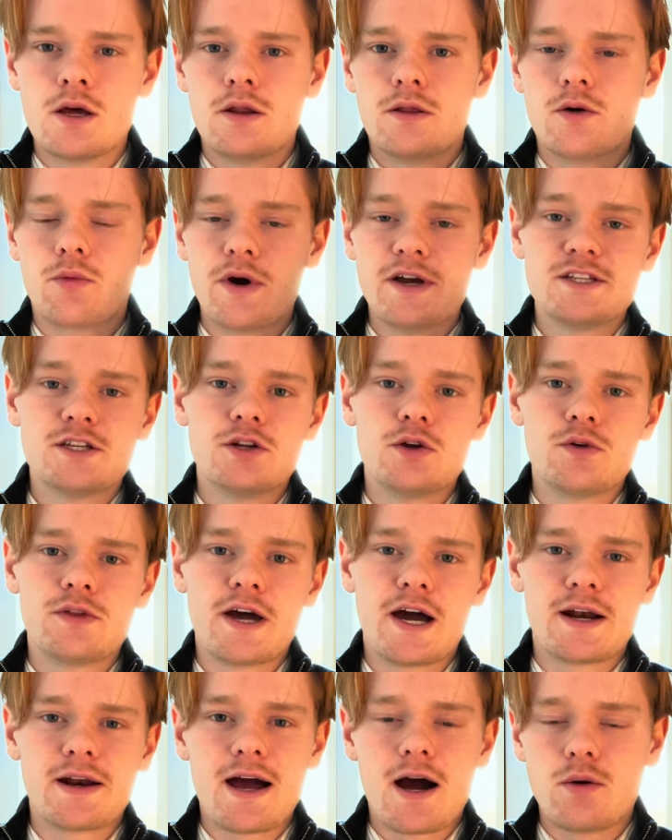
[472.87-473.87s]
The way to do
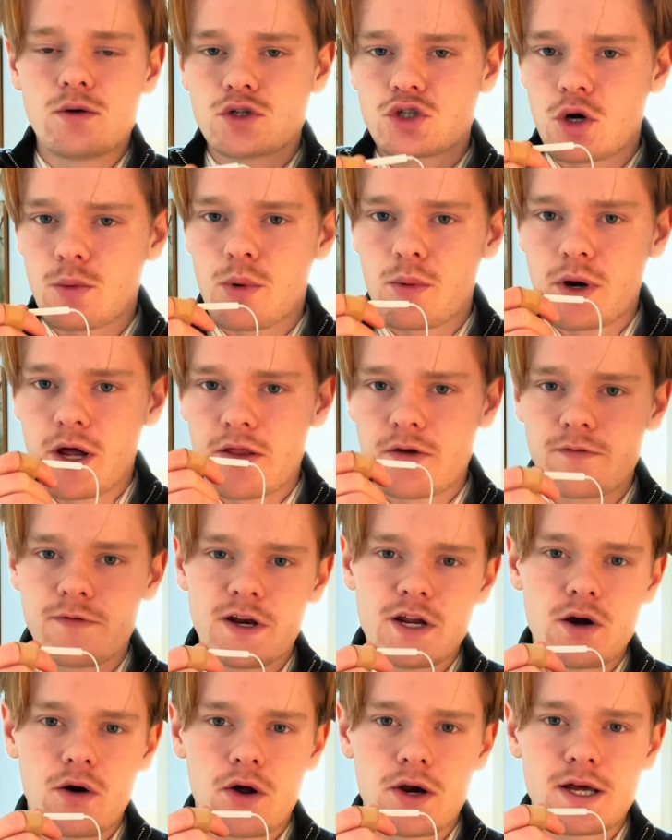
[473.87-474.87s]
that, I will drop another
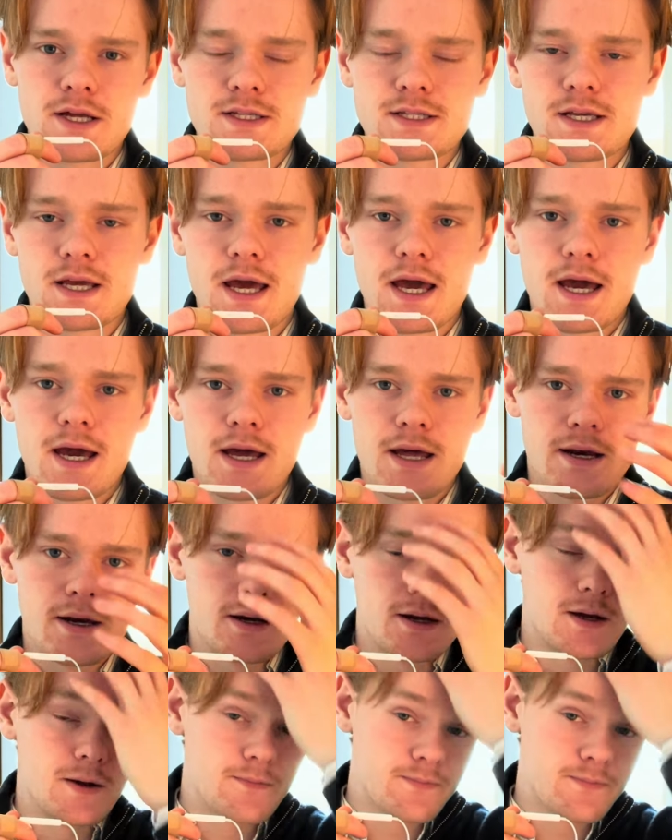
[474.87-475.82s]
video on it, and